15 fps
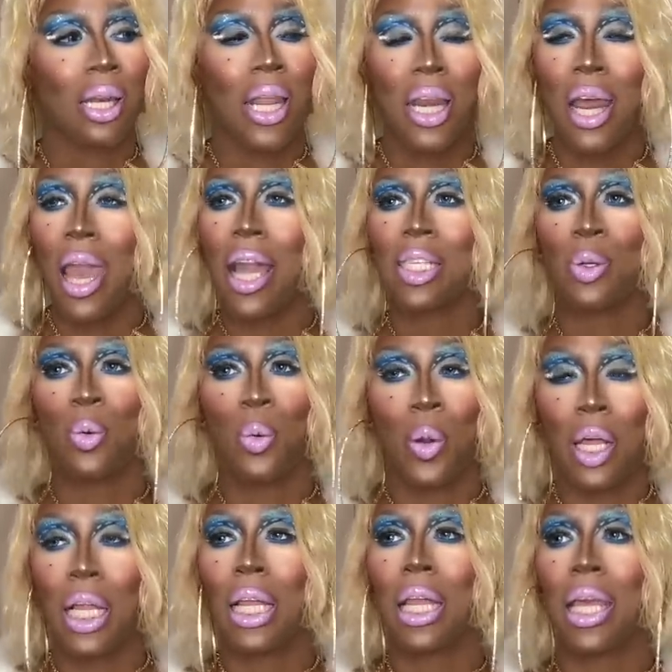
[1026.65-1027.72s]
Nina has
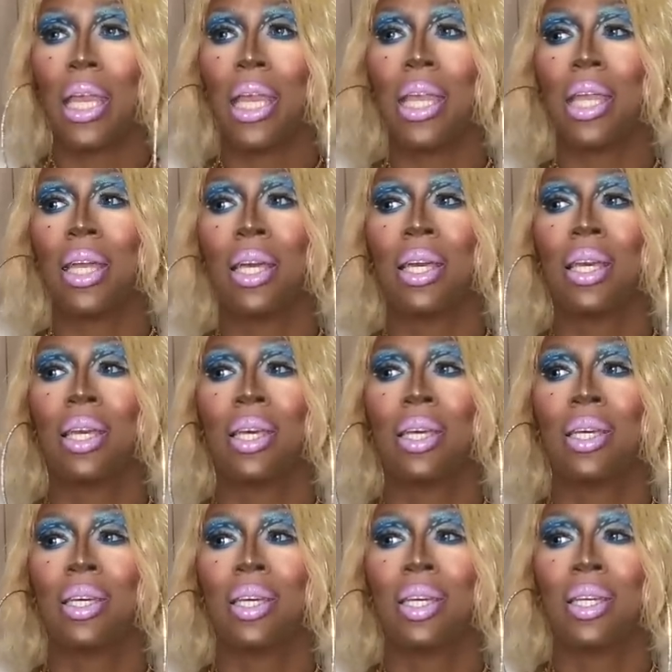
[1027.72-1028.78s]
really
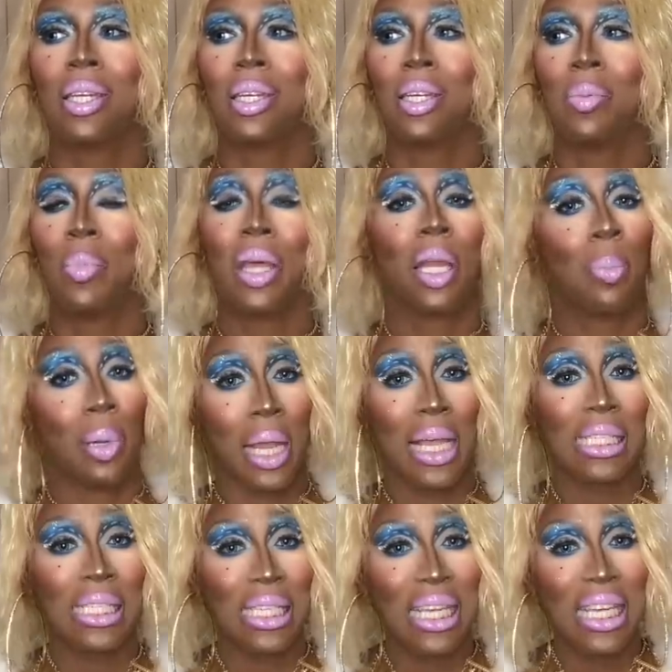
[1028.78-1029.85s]
been a
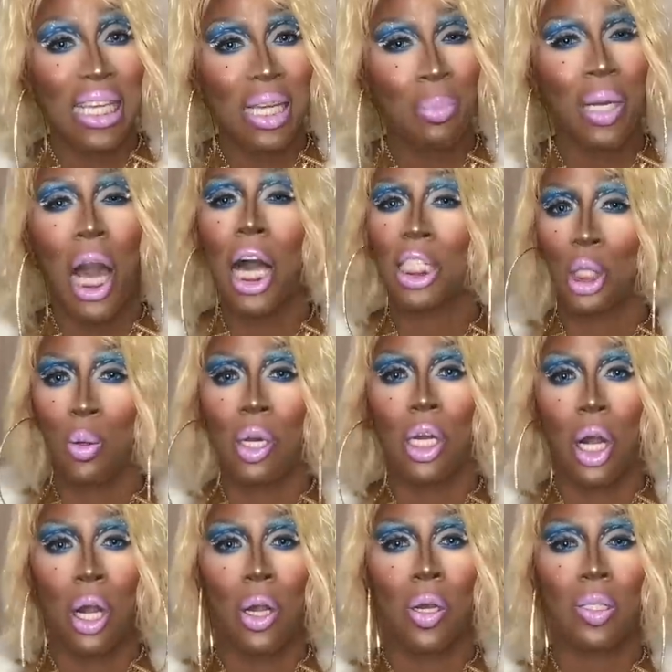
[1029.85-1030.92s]
blessing, but also
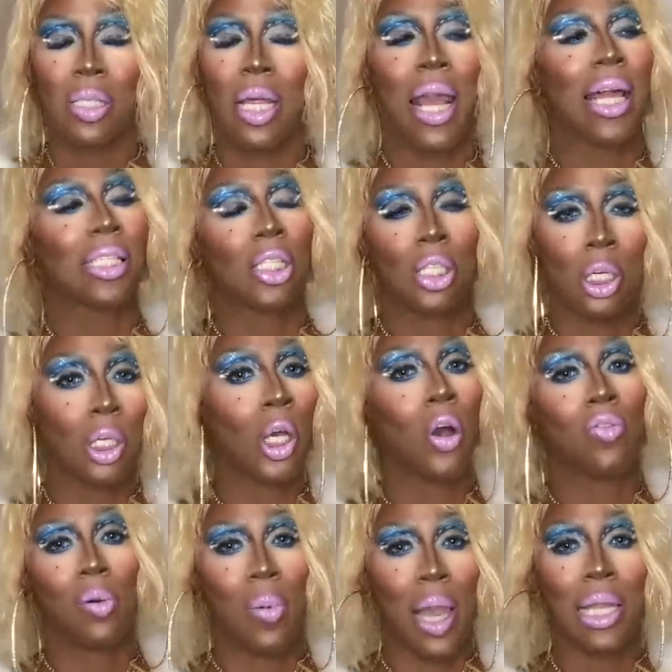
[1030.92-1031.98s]
a curse, and has took
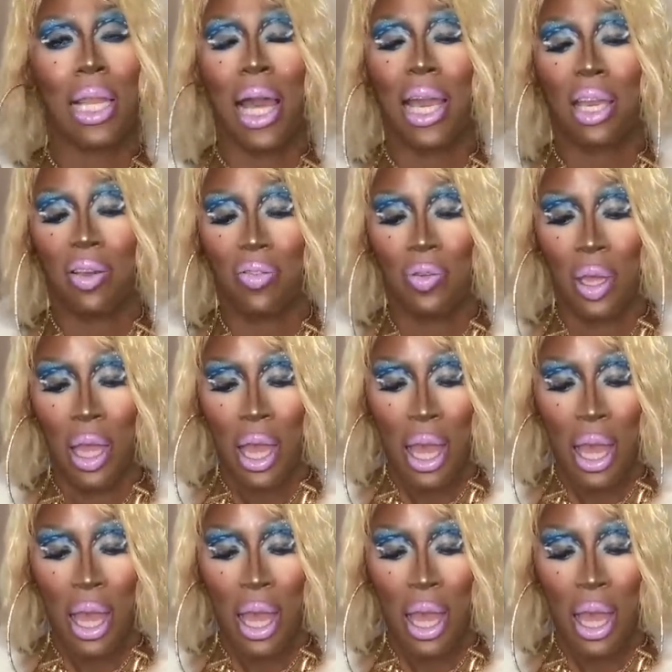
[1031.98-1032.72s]
over my life.